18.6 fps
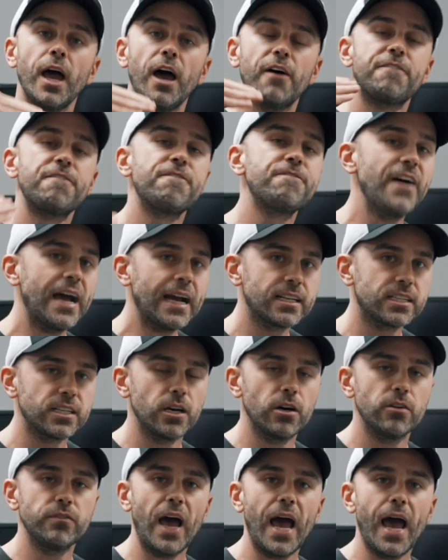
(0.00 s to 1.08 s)

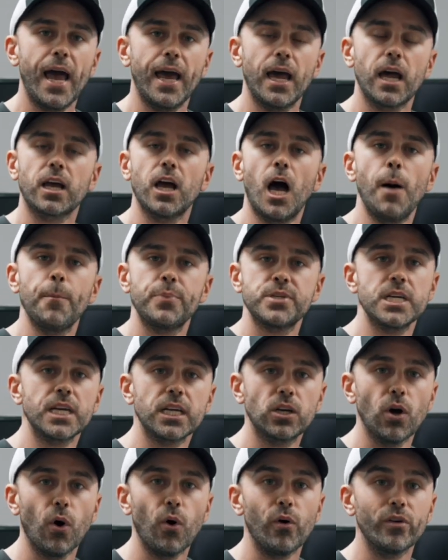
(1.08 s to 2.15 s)
effective at accomplishing
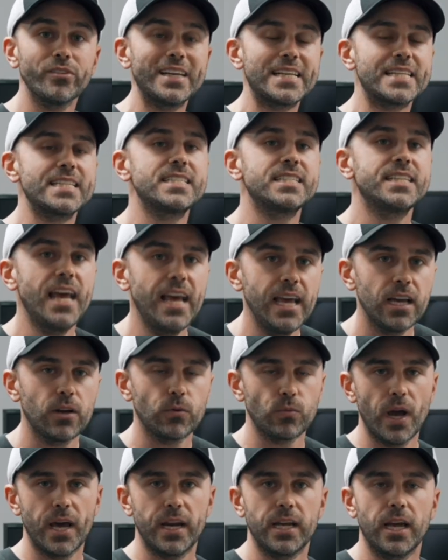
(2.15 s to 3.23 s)
goals and staying
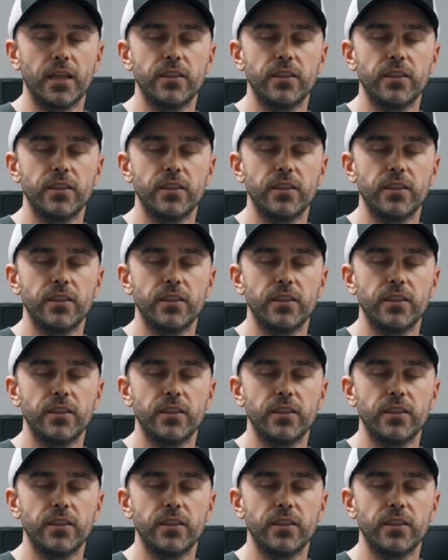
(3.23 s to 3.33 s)
ready.